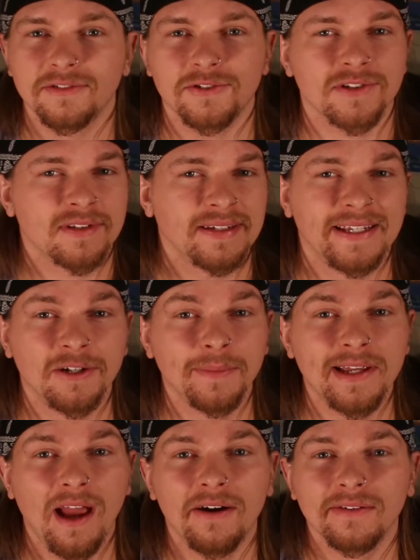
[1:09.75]
just hear
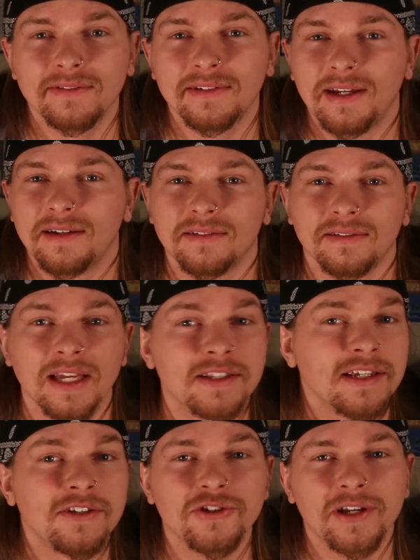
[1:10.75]
me out and
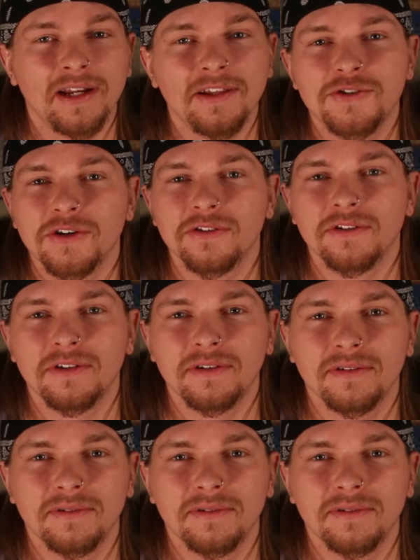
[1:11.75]
let's educate each other.